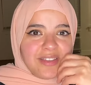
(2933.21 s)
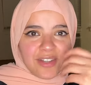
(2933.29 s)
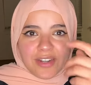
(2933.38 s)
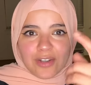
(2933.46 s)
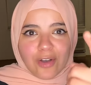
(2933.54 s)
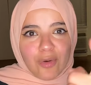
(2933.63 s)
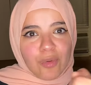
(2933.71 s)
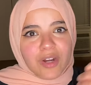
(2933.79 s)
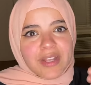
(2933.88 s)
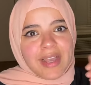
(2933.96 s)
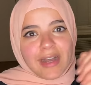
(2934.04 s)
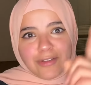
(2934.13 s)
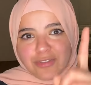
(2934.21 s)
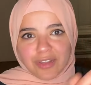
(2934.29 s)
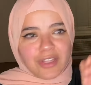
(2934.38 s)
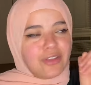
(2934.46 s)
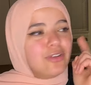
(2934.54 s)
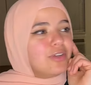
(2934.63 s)
They're going to go work out so
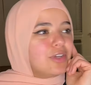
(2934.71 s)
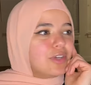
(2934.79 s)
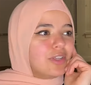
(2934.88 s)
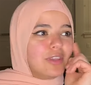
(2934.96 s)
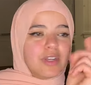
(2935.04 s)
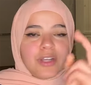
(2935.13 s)
they look good.